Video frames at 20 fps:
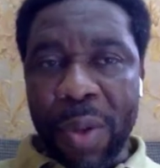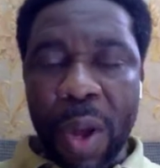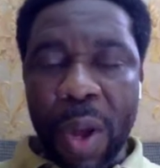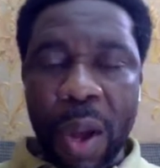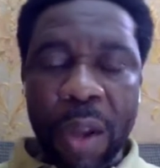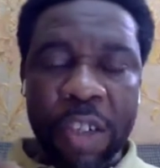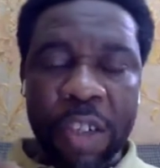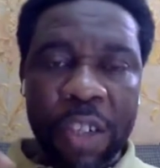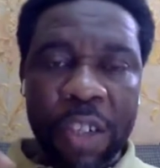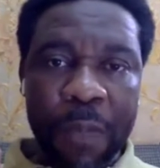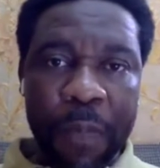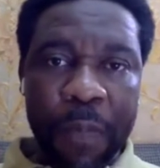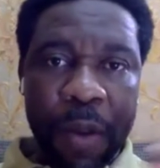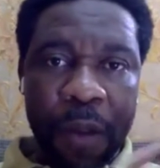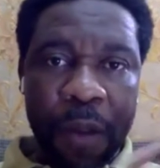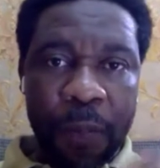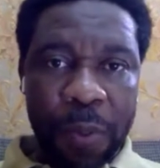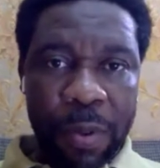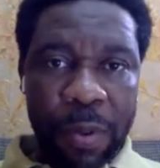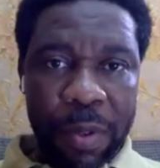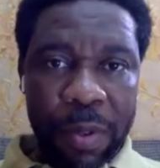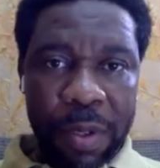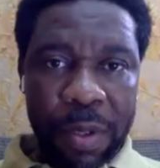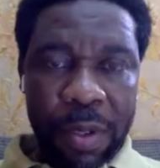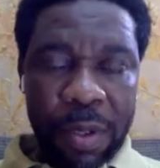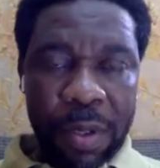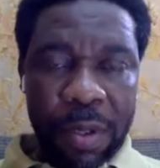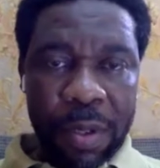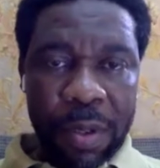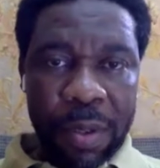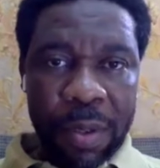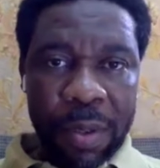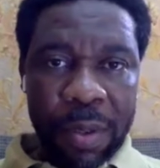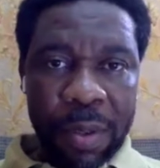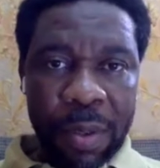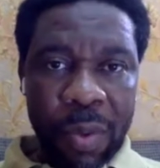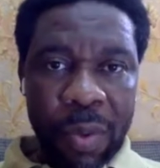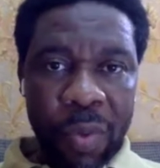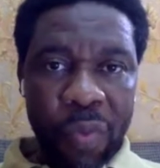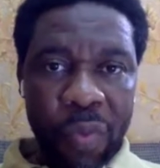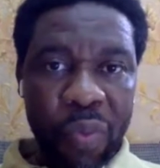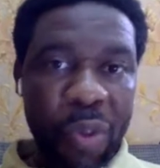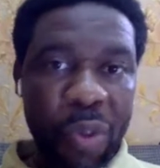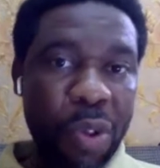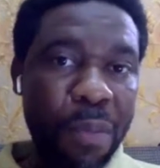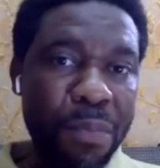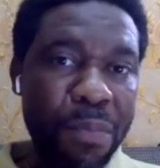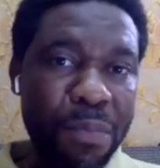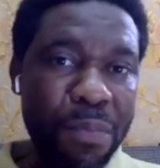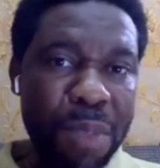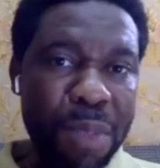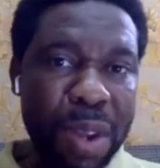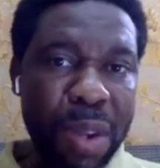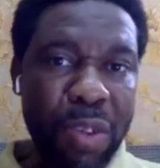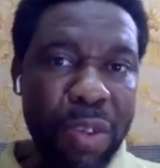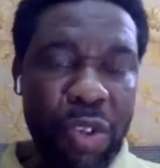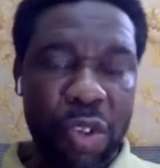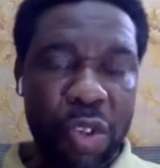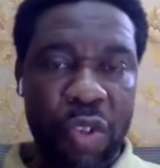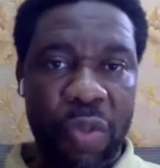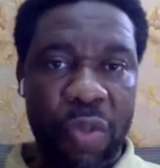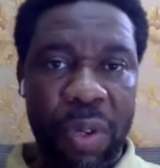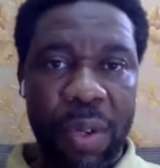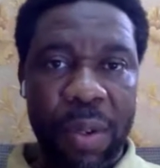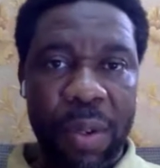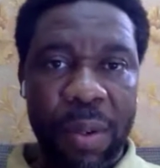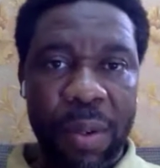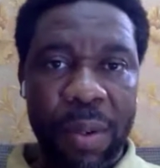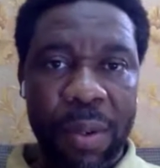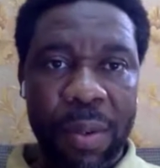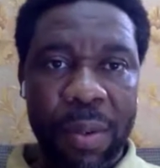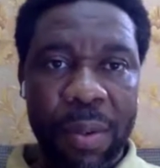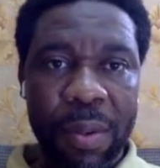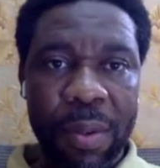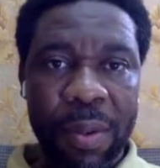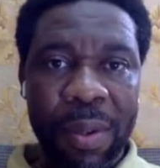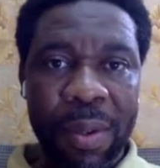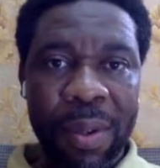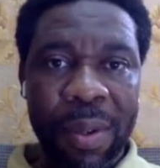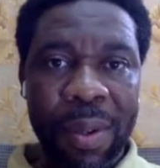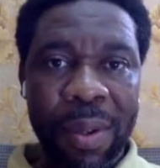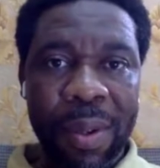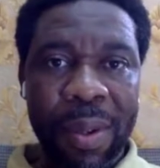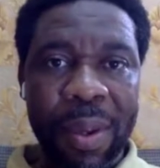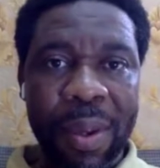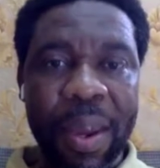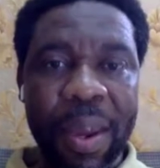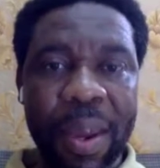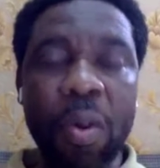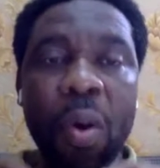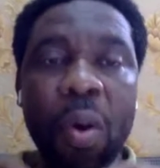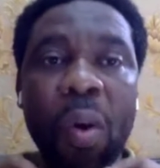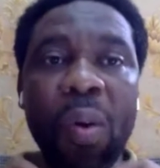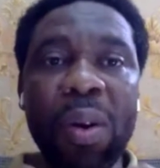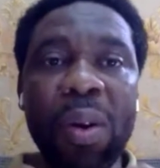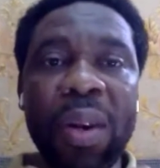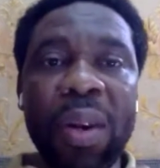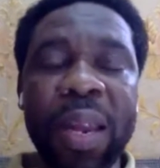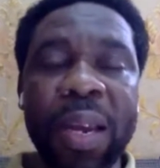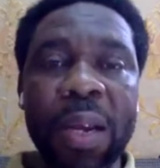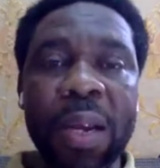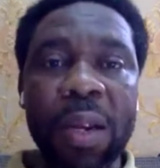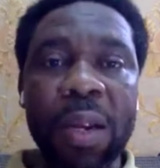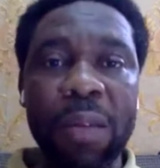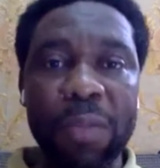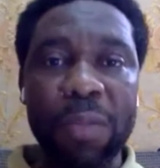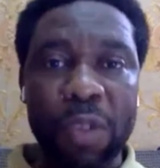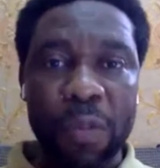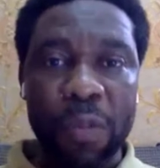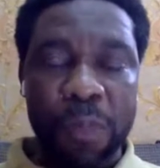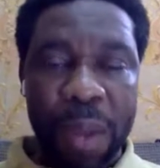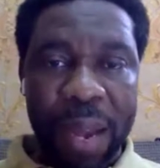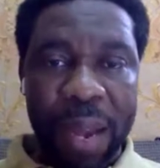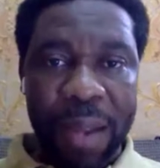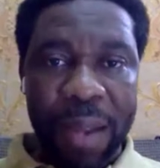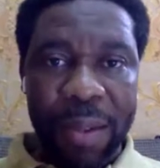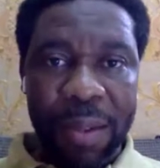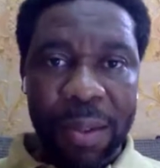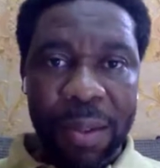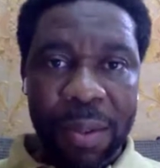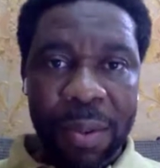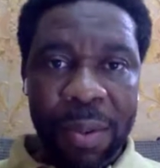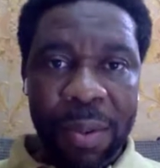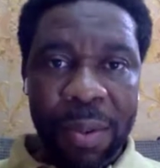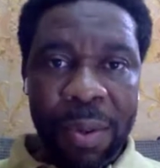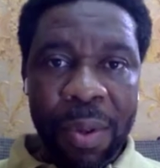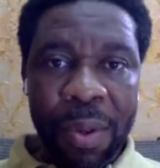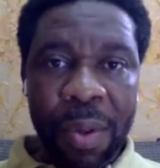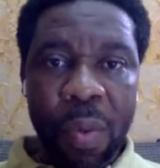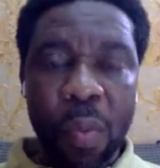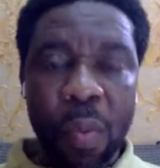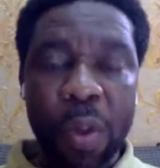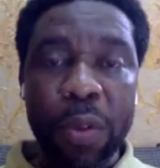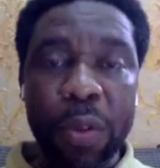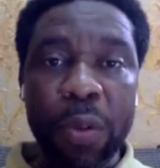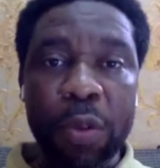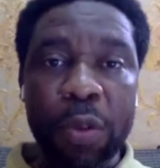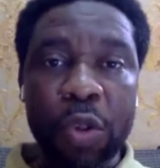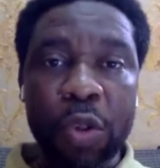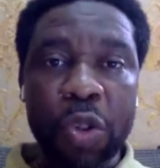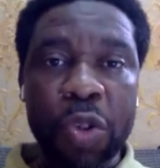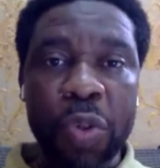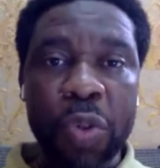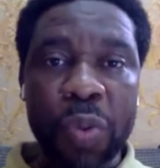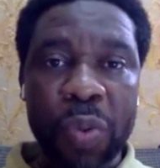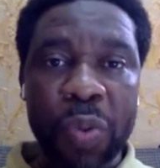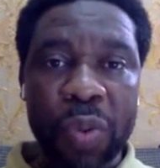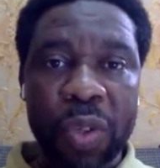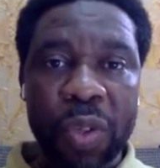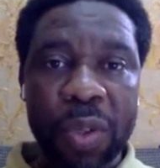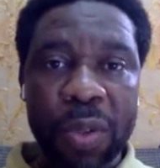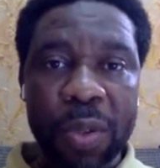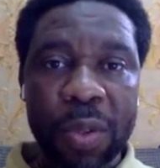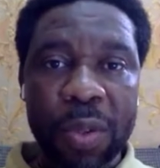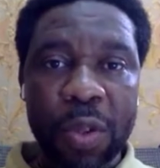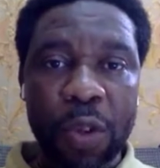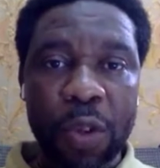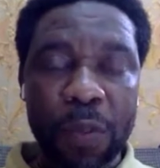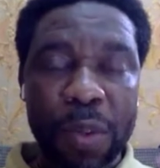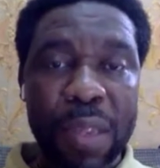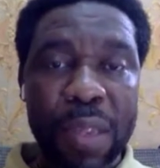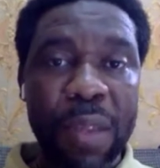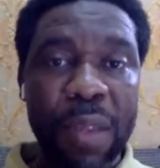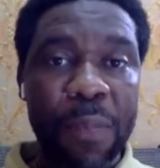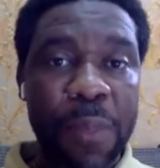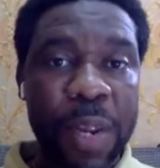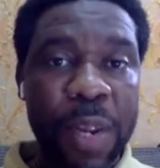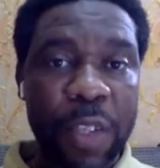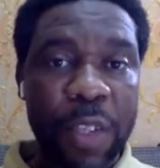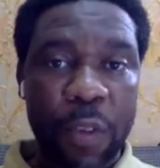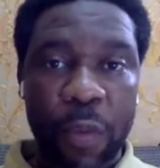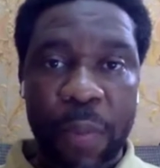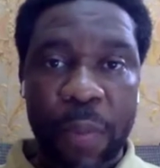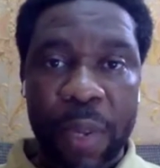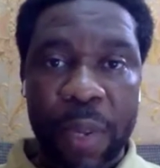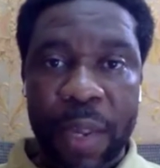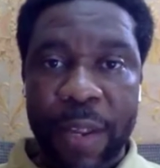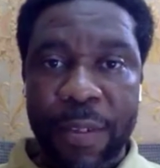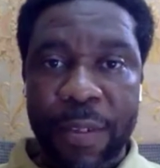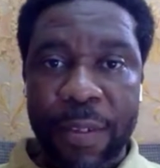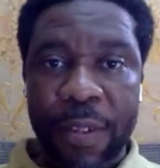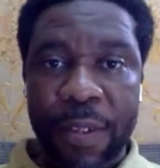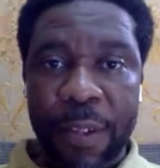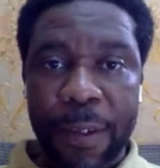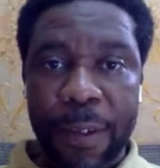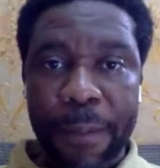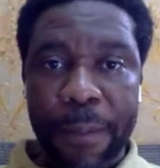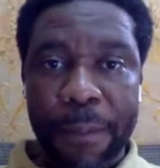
God's purpose for your ministry can only come to pass when you choose to be in the place of obedience.